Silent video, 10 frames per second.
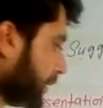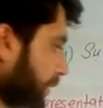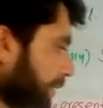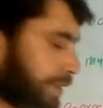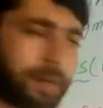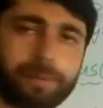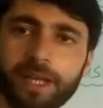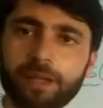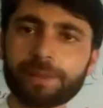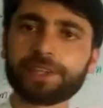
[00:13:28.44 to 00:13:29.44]
Some
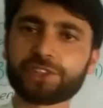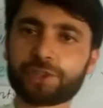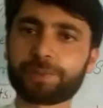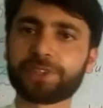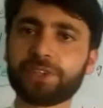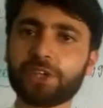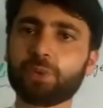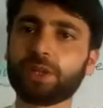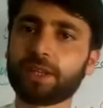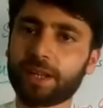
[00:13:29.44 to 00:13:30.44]
element is represented
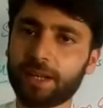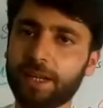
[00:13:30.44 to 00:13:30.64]
with